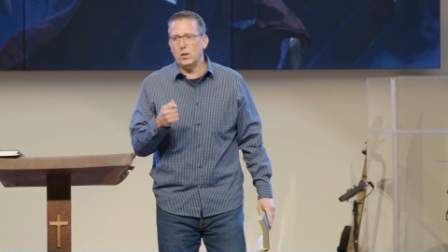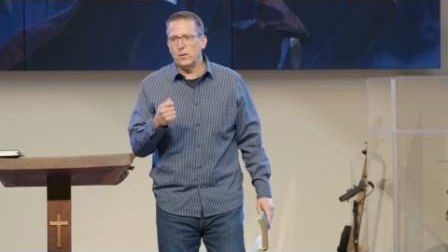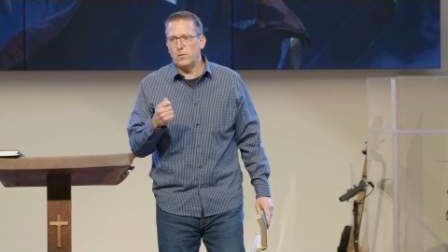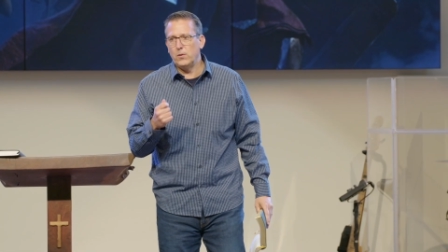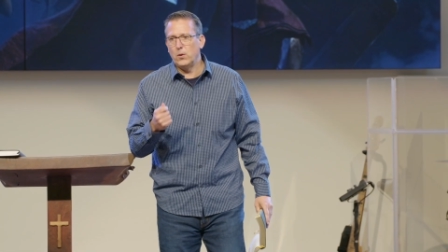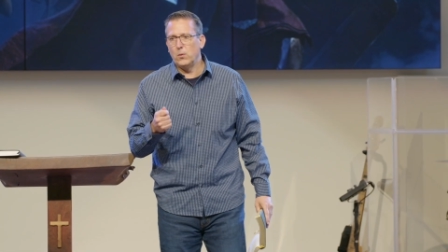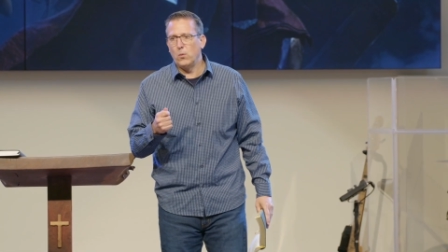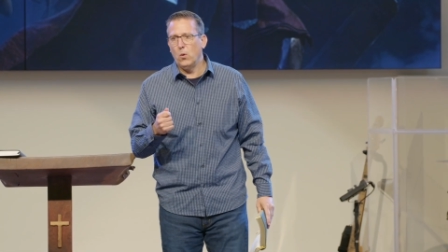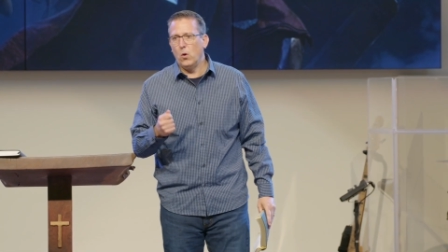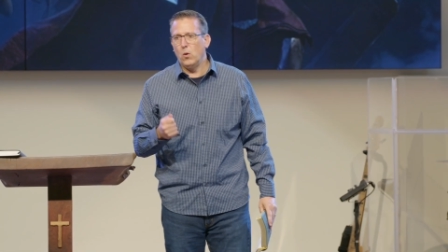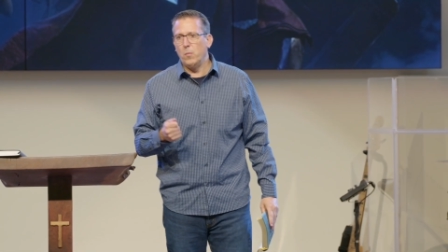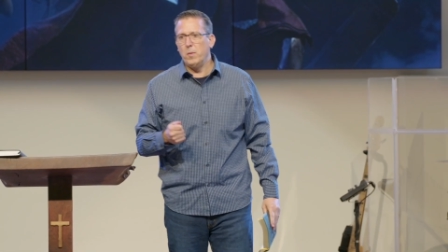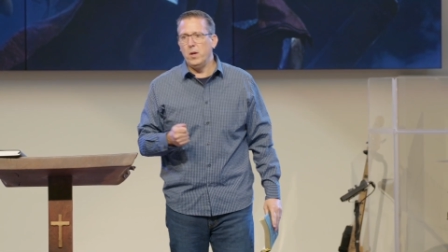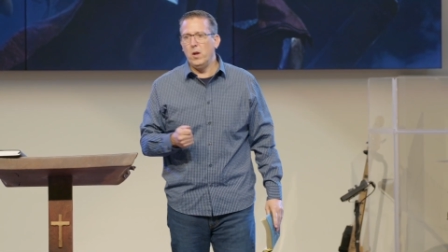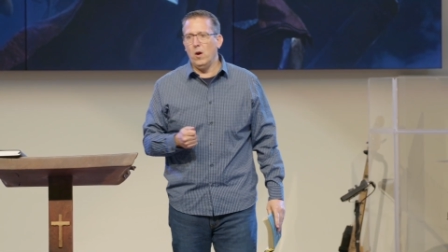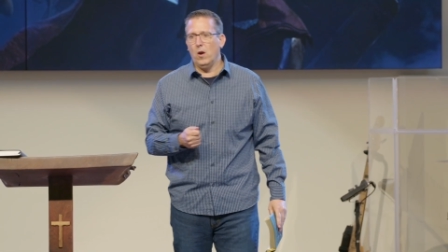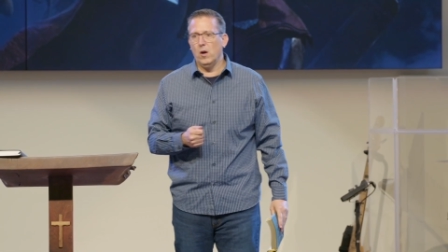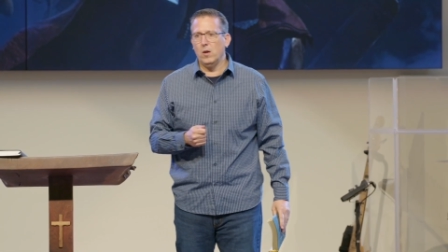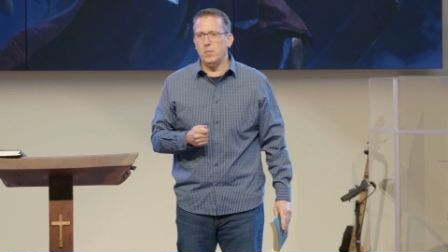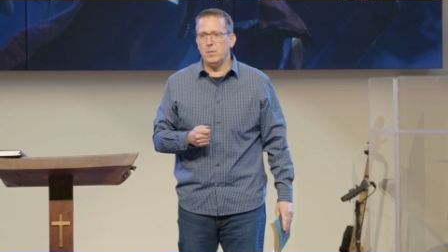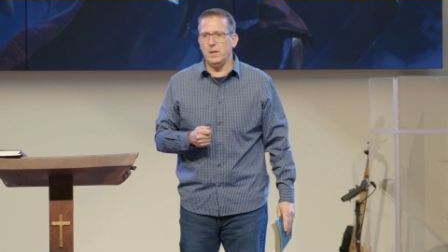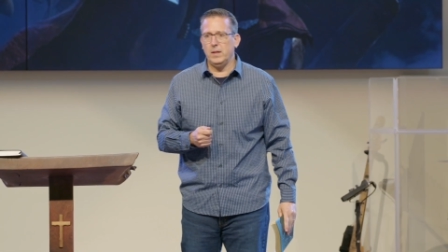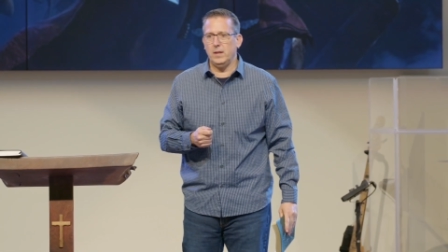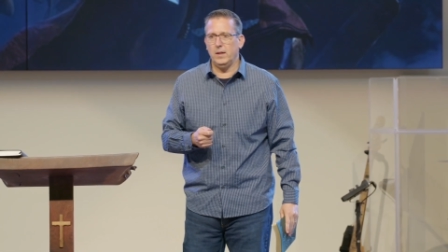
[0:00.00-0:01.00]
the Roman
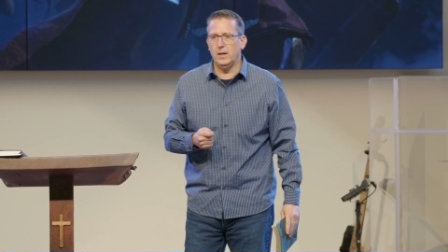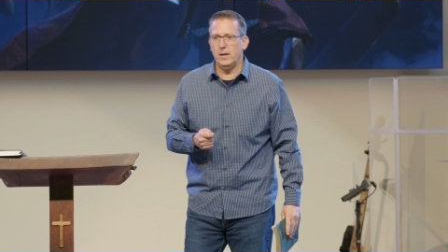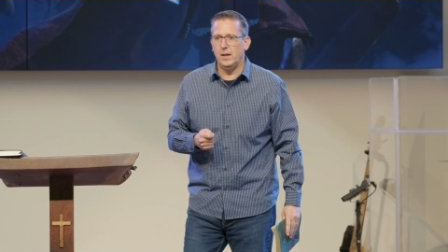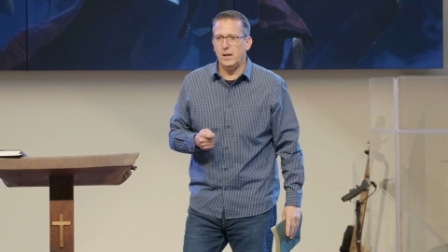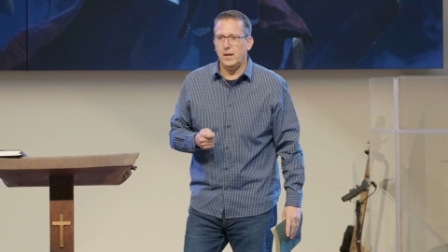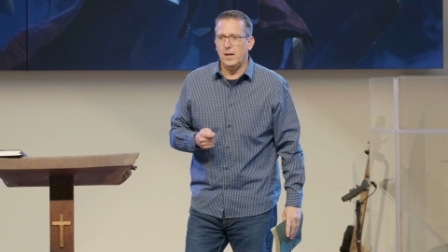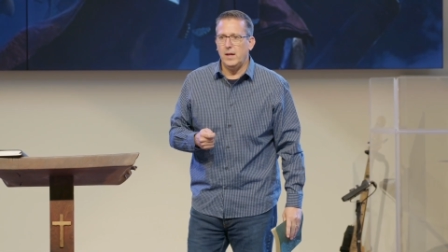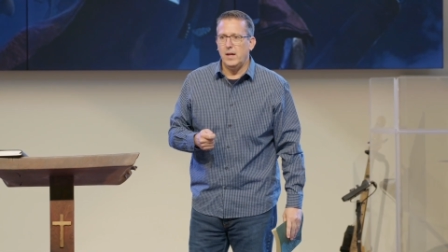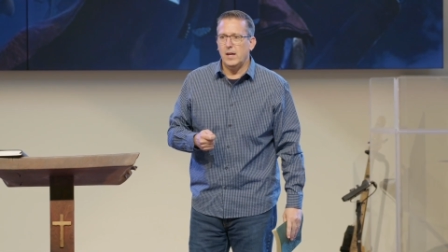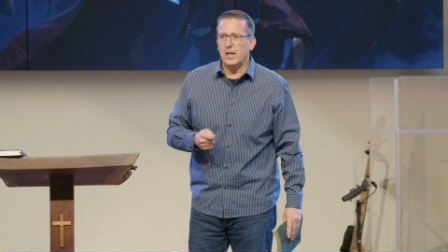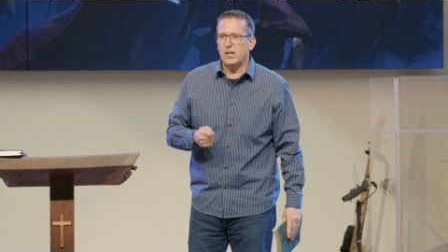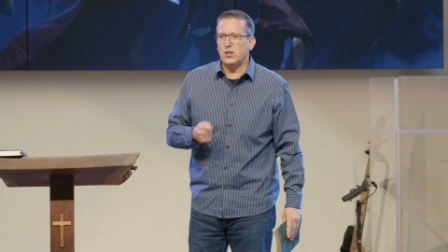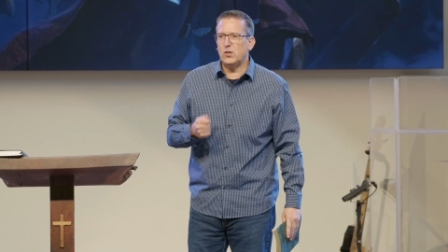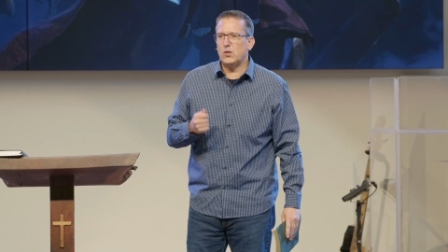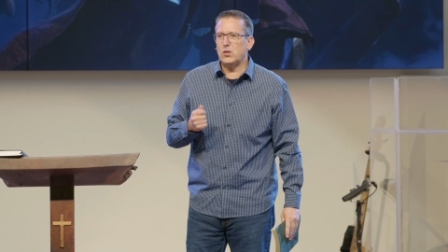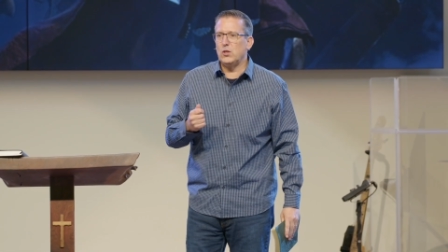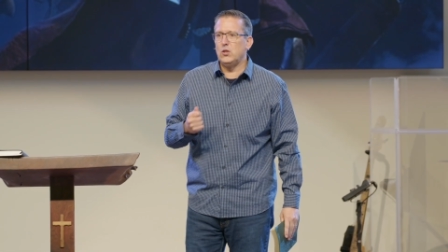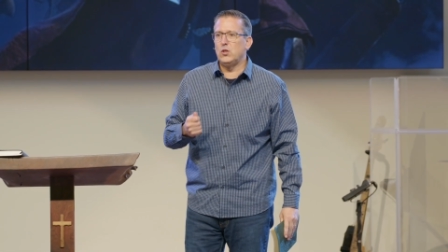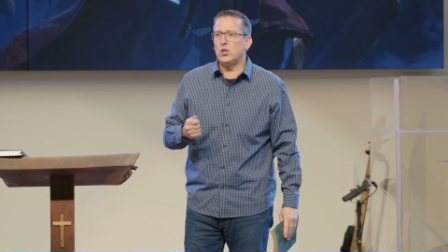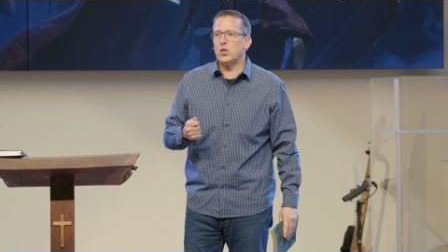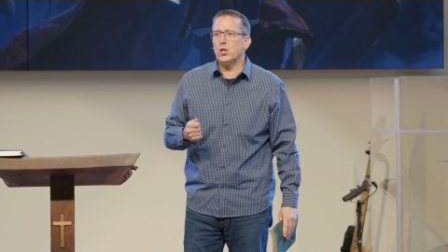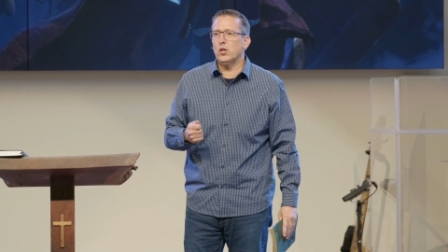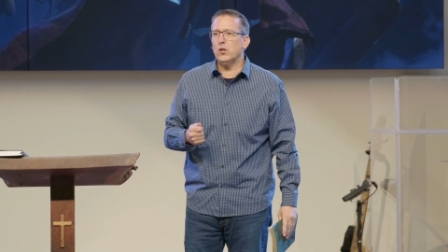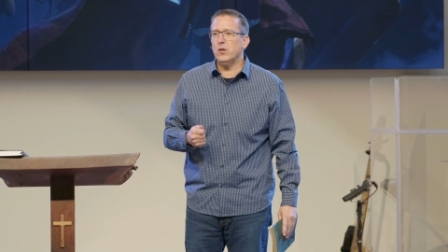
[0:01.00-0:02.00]
army, a
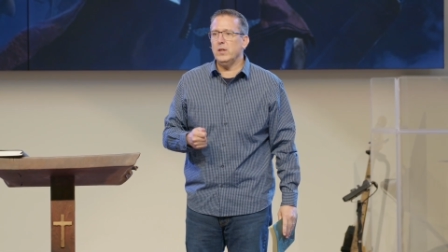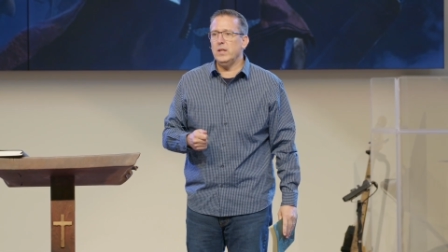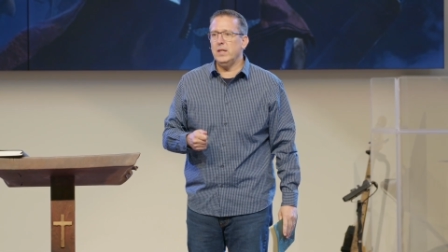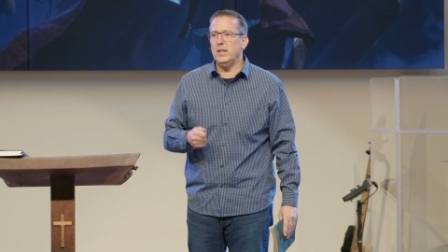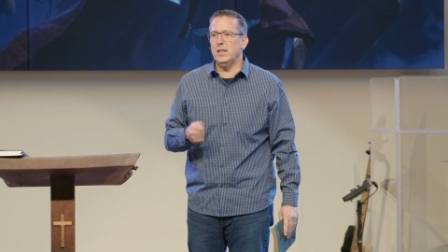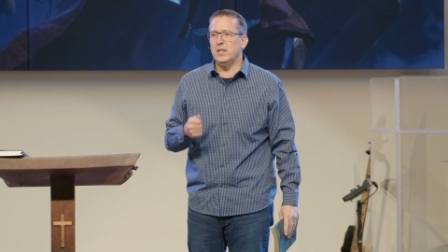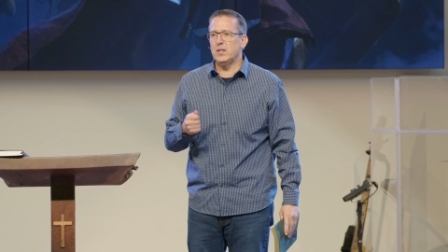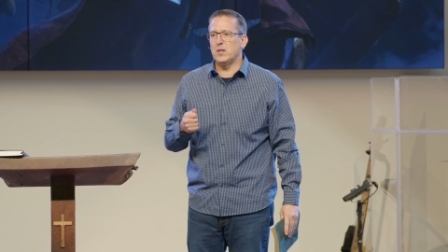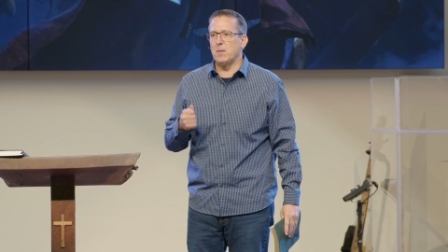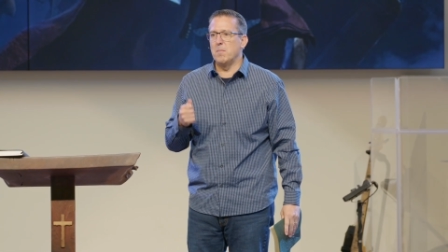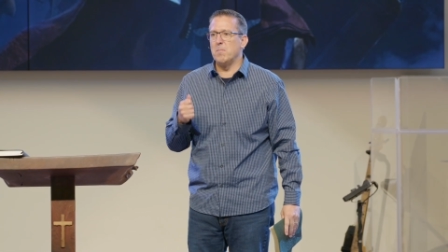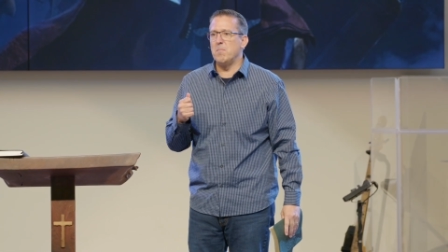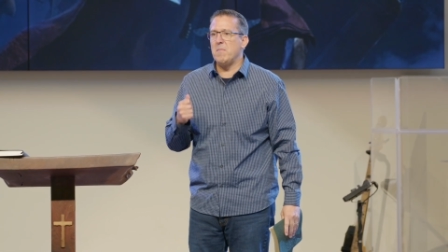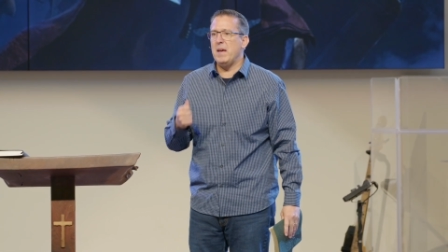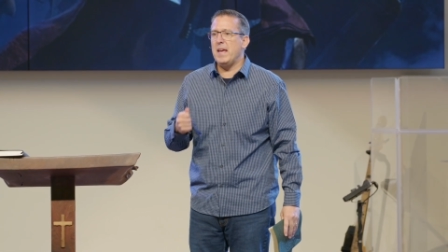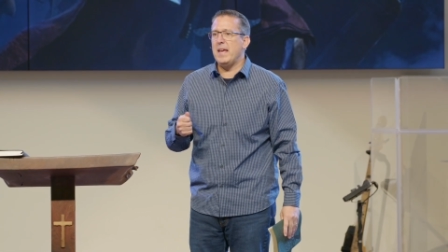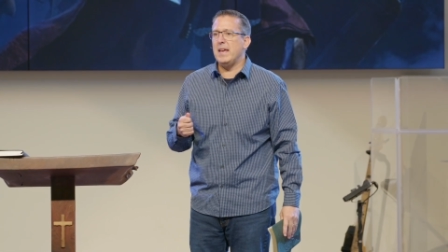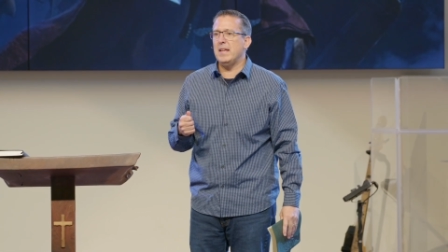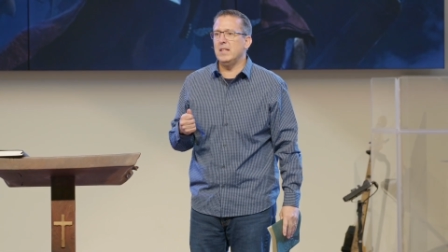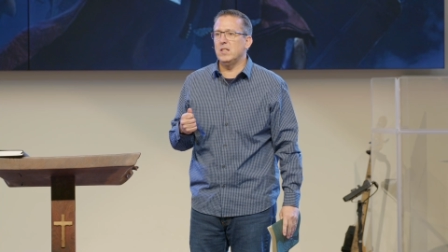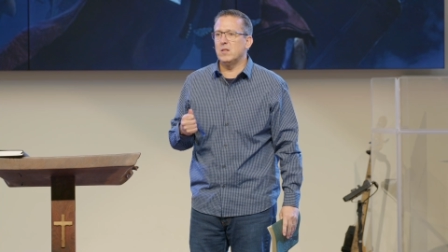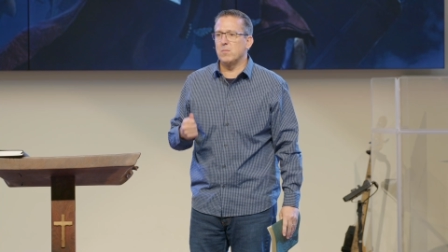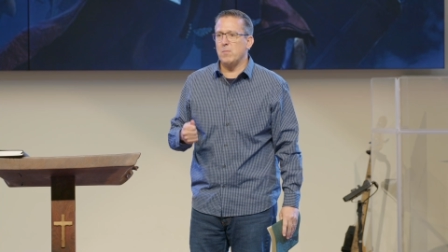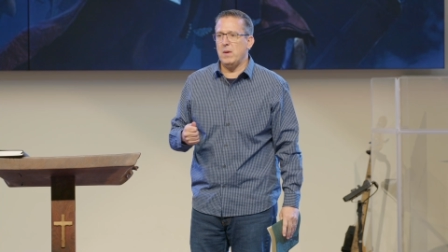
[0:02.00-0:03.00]
centurion is a
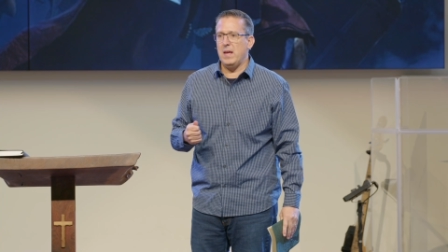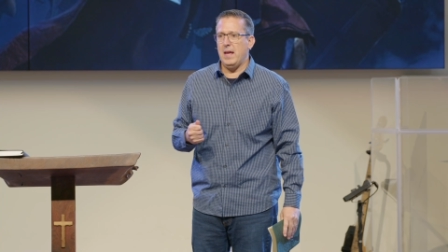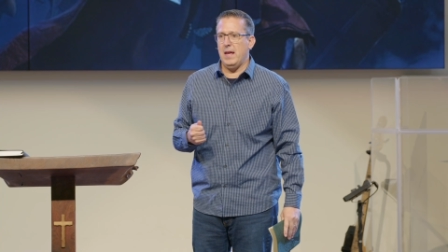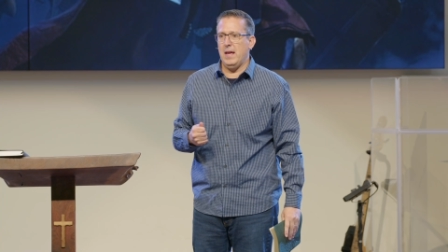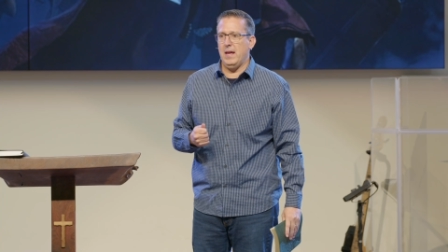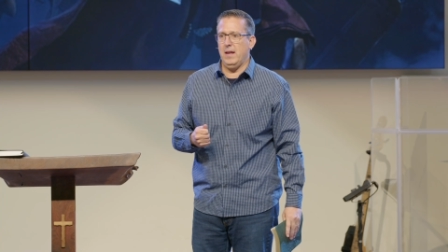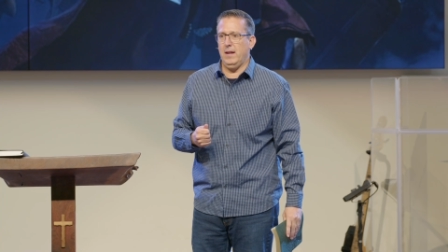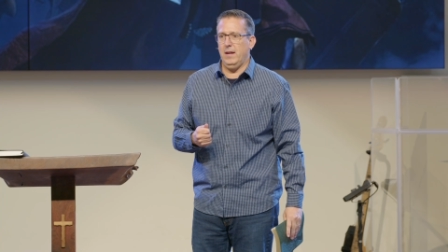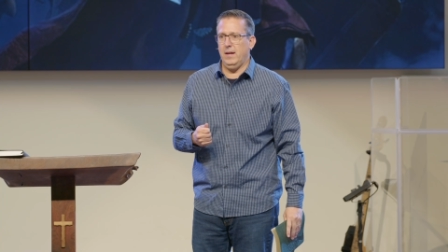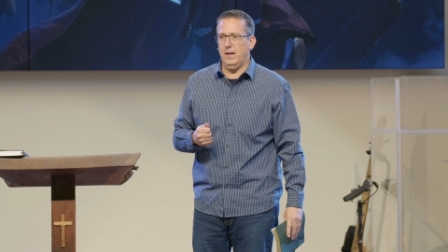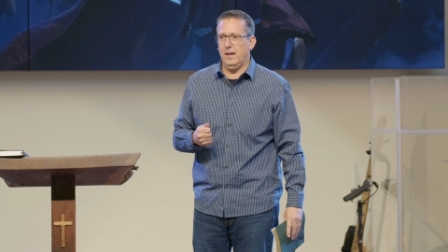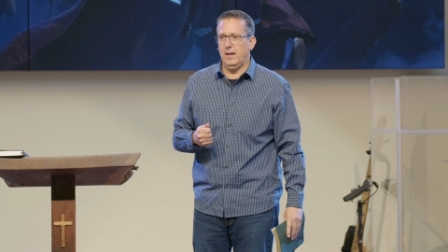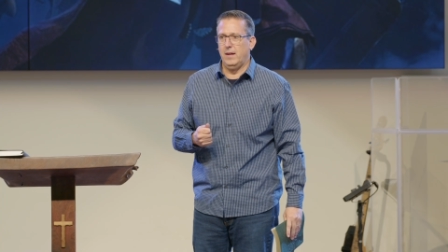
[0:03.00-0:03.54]
man's man.